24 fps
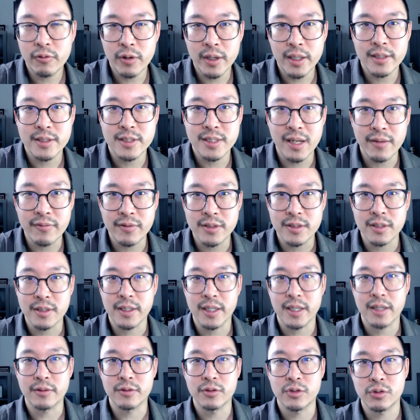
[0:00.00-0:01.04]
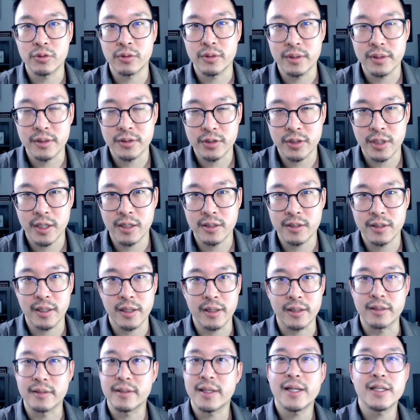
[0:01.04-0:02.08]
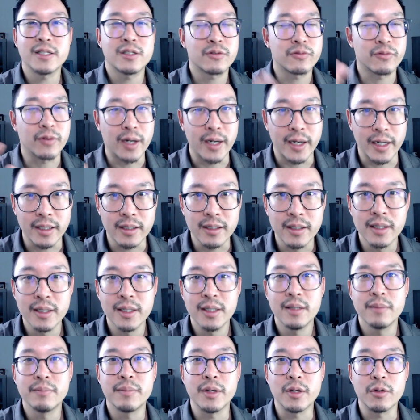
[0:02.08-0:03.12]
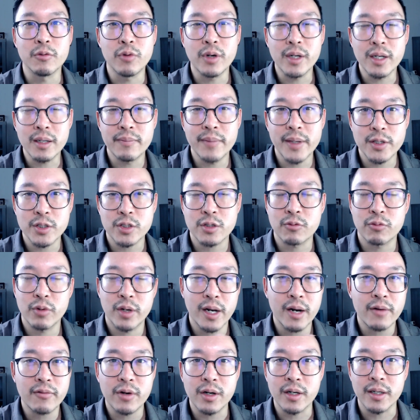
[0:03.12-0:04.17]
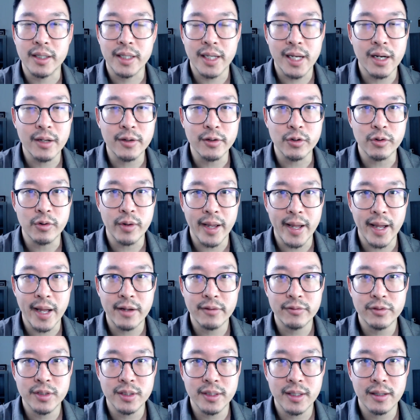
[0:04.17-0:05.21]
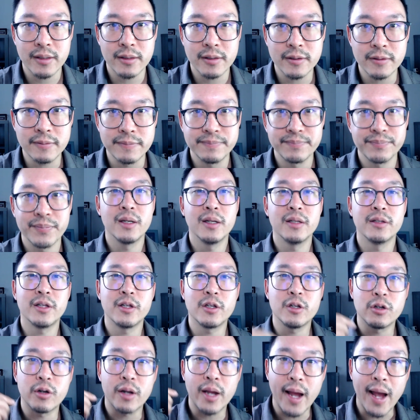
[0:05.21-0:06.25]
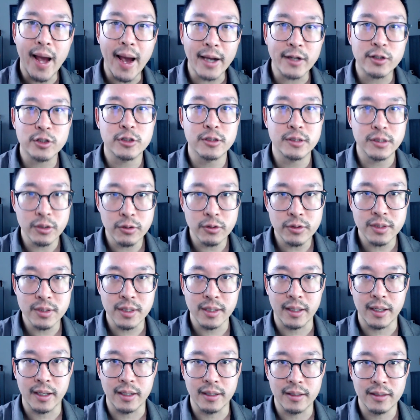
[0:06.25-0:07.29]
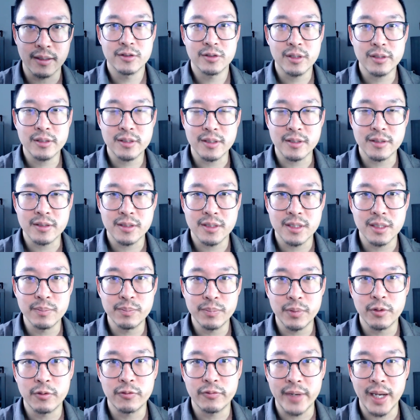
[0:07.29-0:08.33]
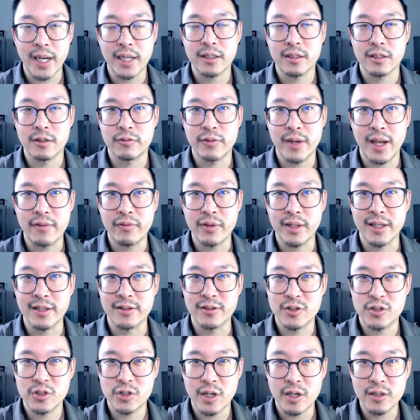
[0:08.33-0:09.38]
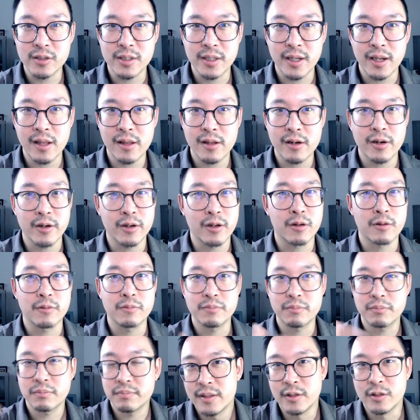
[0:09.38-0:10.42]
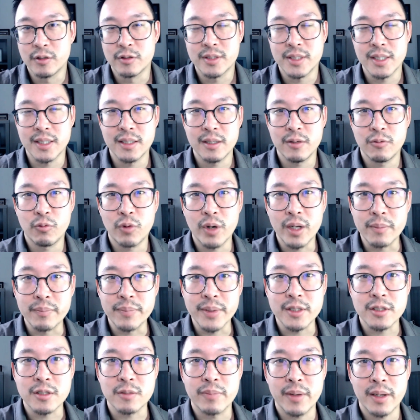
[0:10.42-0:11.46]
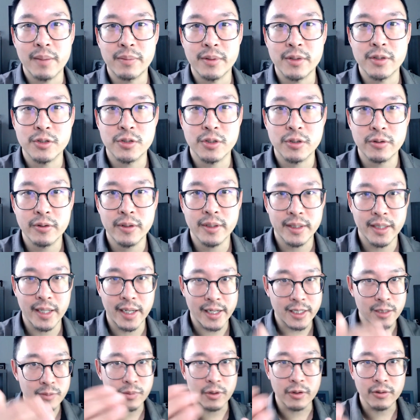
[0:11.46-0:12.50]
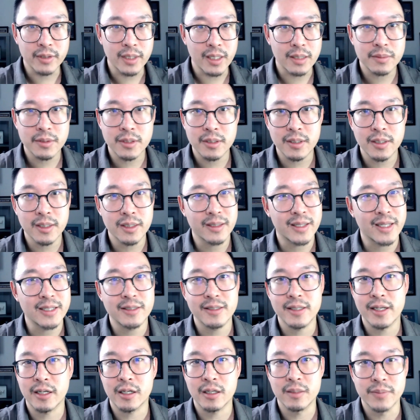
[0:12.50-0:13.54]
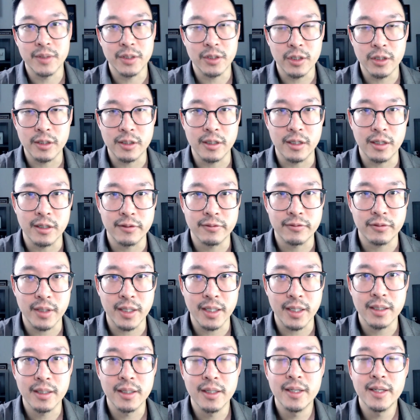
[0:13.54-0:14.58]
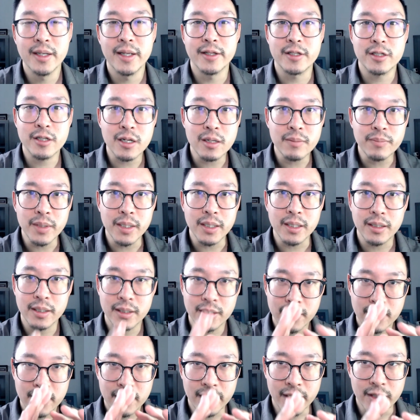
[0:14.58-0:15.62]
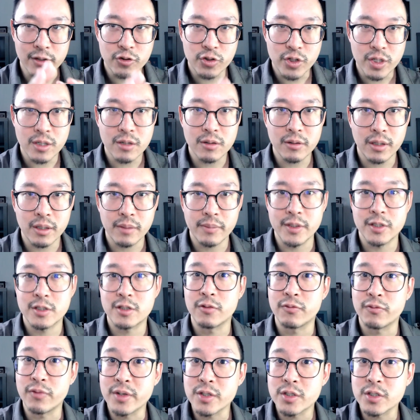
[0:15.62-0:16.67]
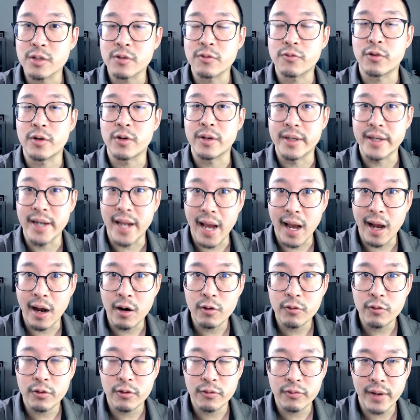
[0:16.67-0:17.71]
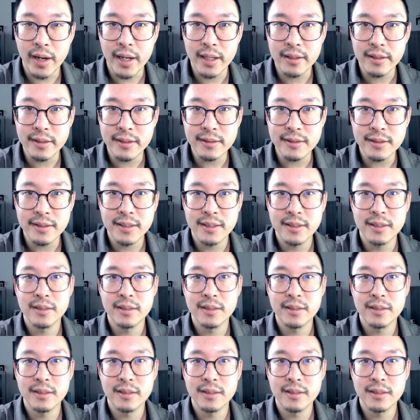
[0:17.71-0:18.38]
want a savings account joint shared together. That's fine. But you want to make sure whatever account you have together, that you're actually using it. Just a simple fact of having it shared together and you send in one piece of paper showing that has both names on it, that's not going to be good enough, right? It's going to be, in general, going to be sufficient for now for filing.